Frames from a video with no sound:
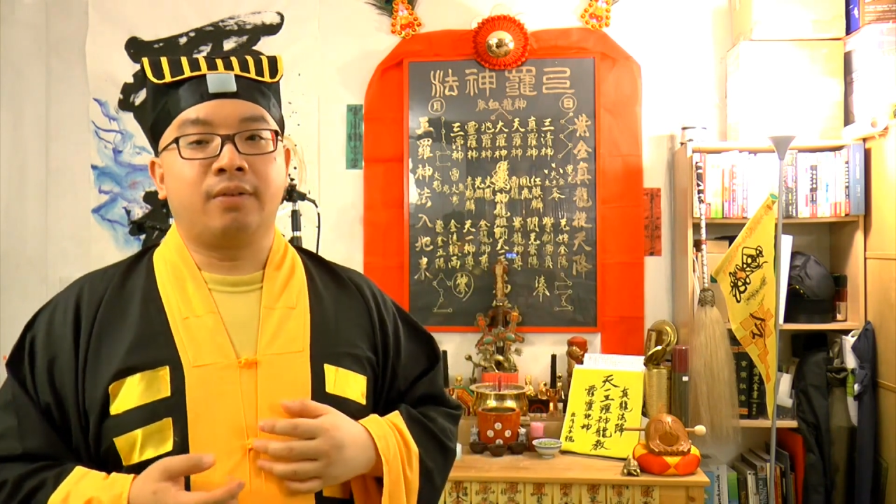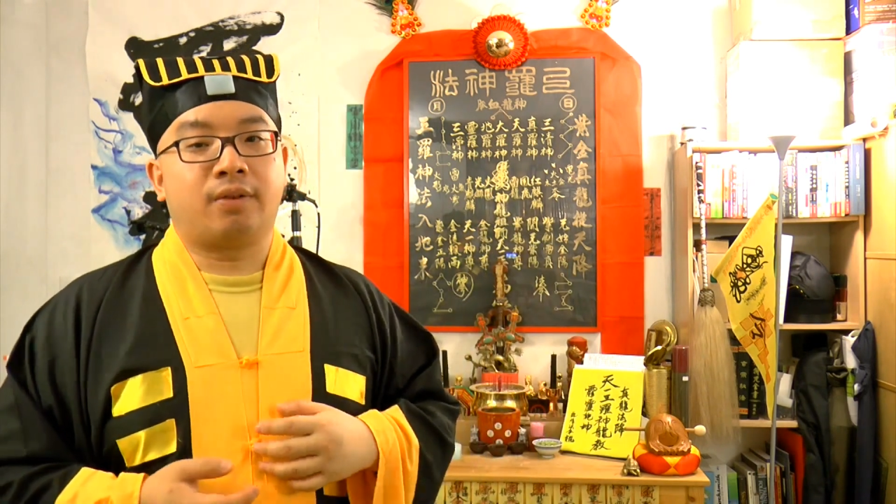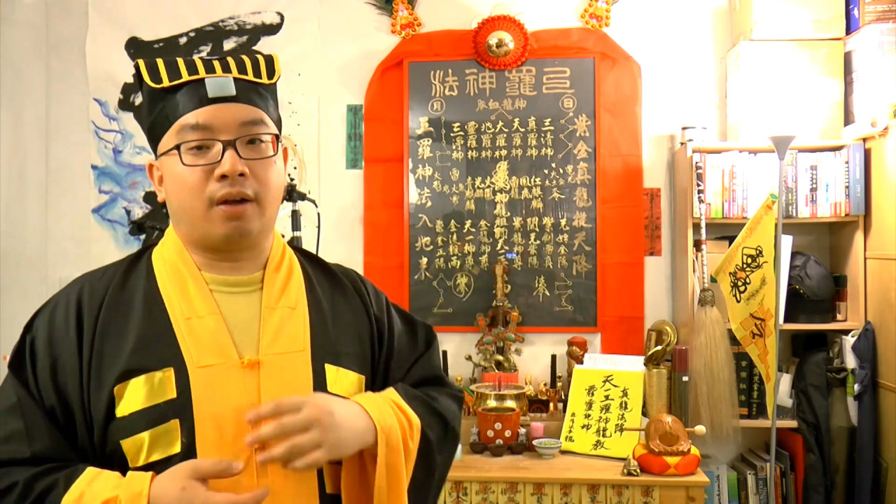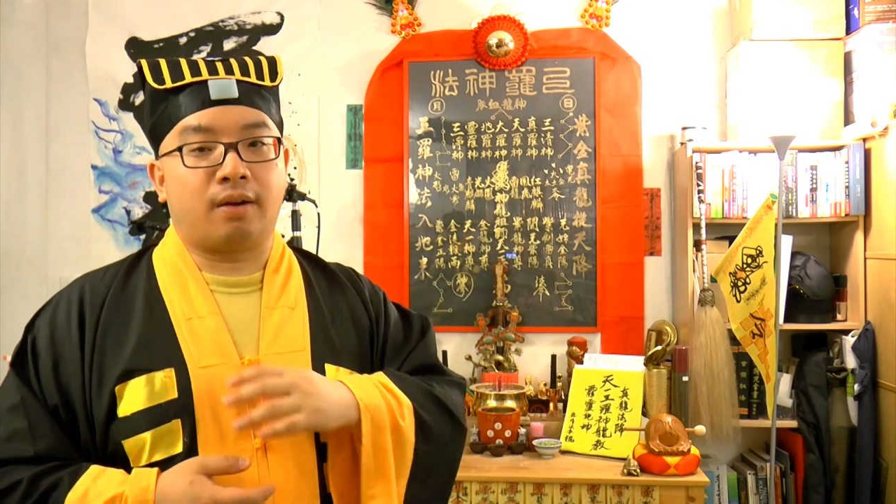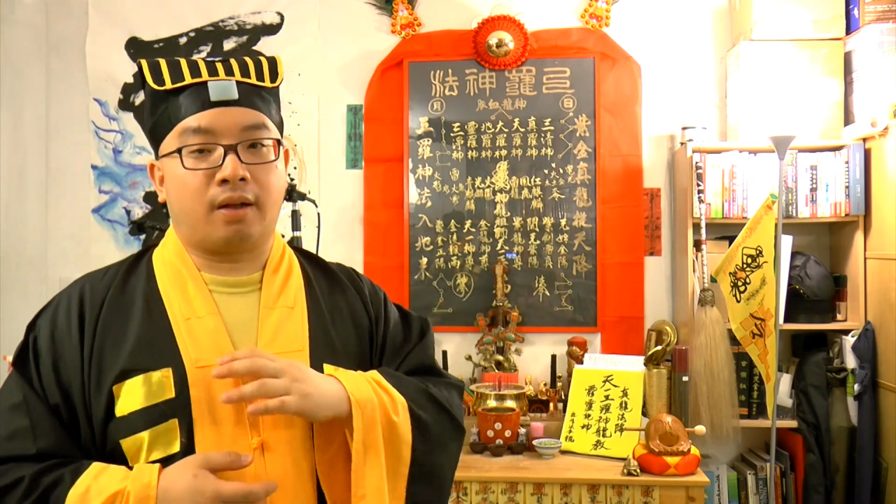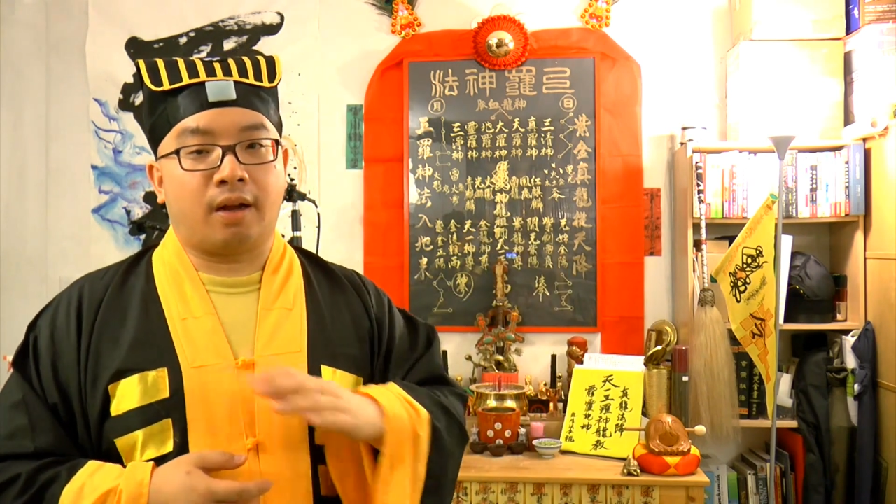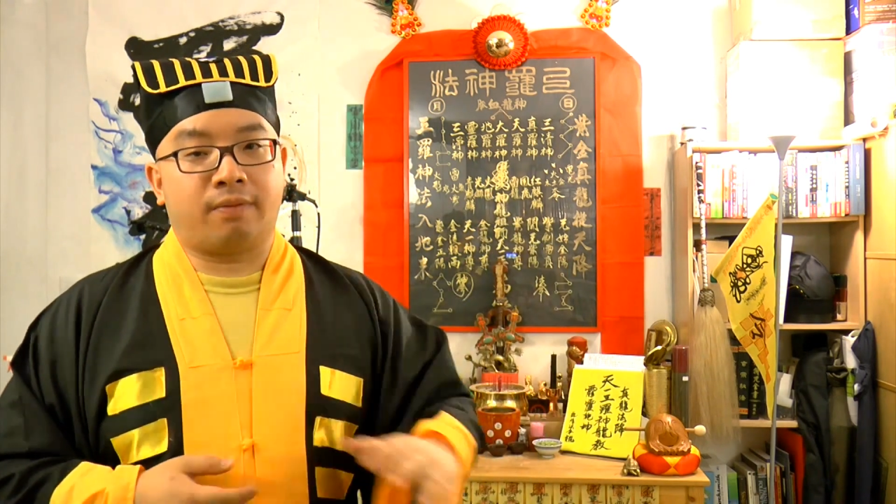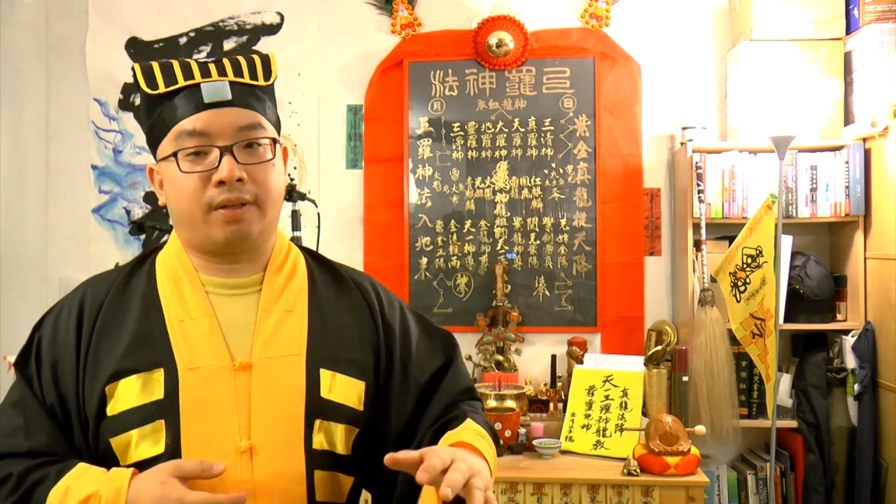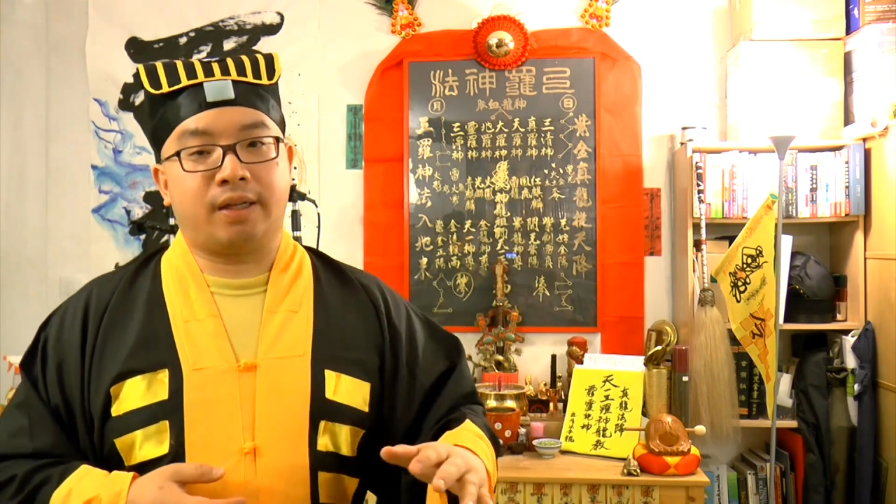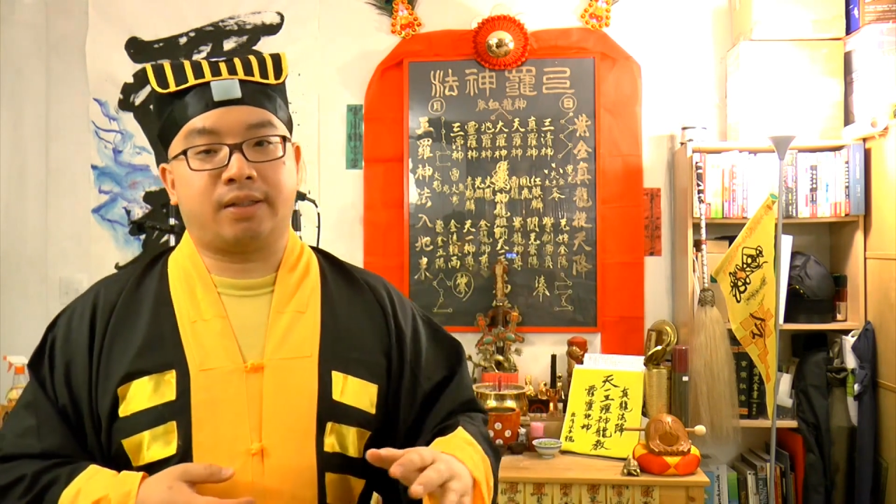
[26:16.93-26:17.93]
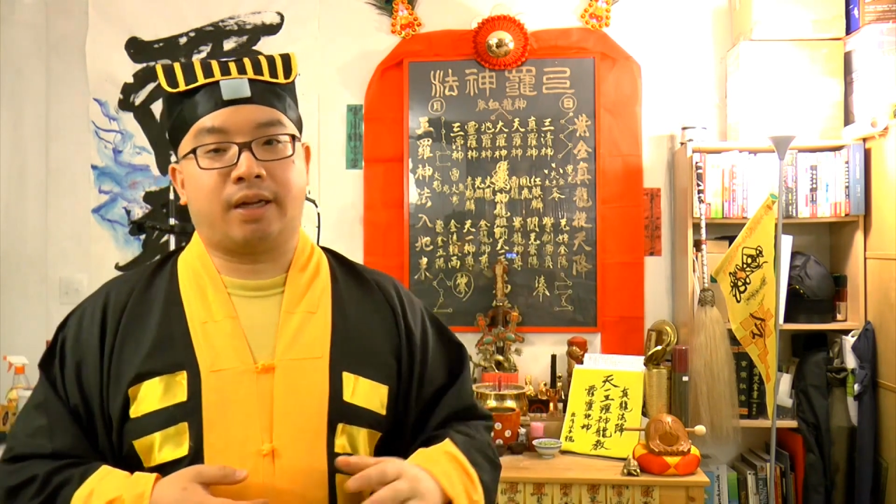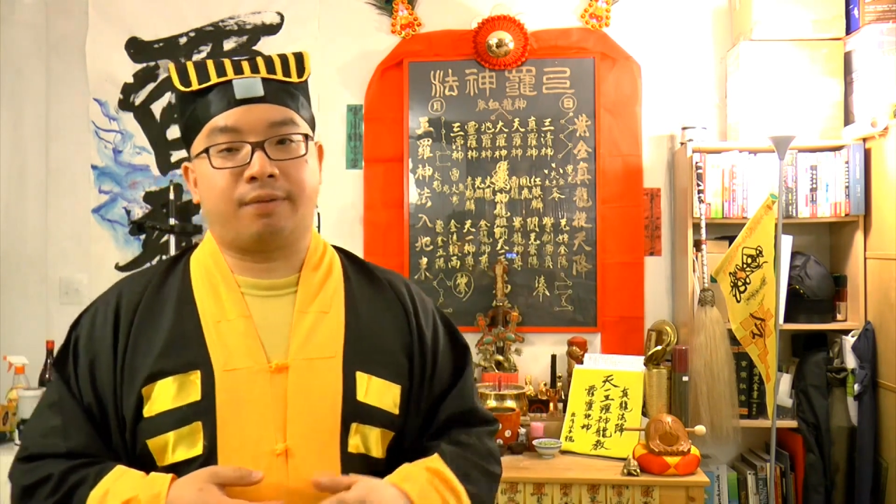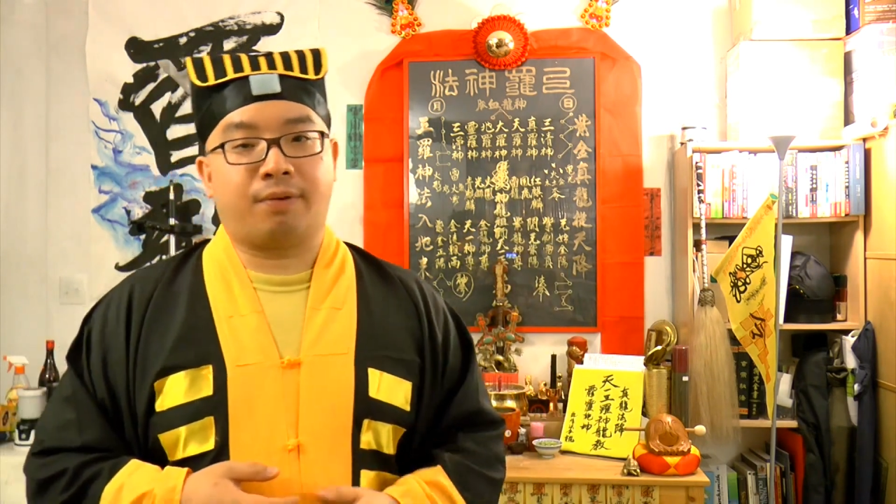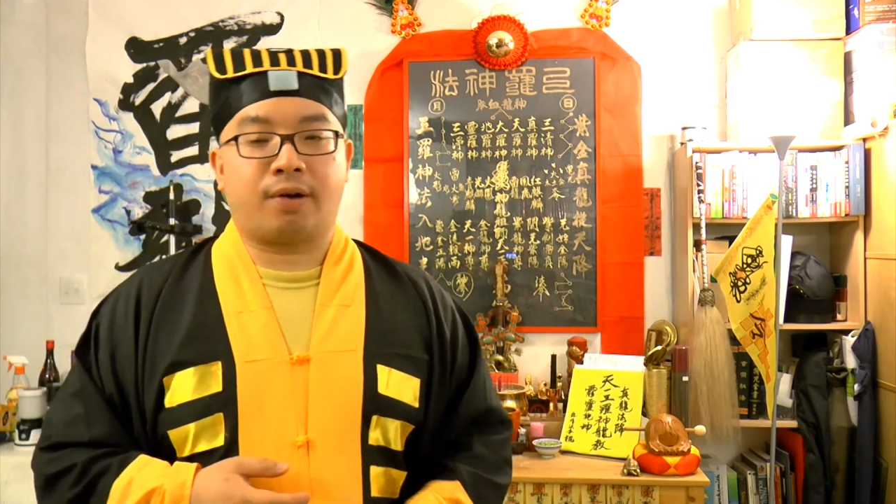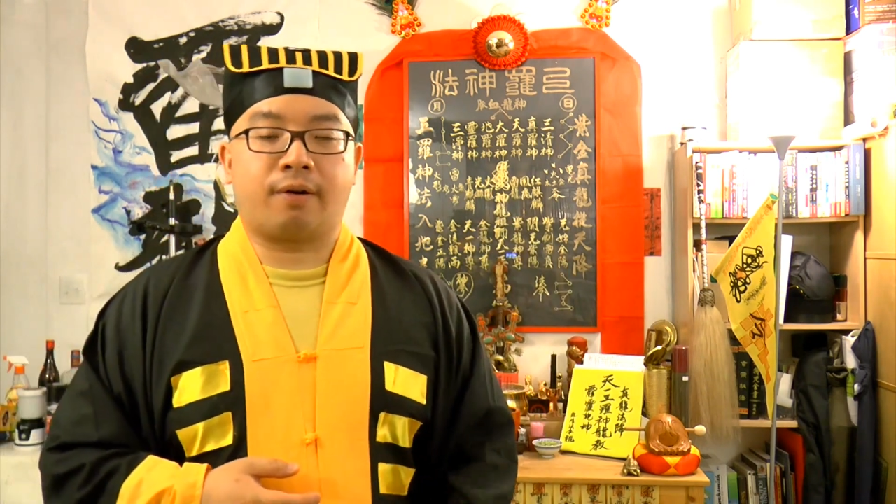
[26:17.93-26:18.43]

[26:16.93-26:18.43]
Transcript: there are a lot of things that is very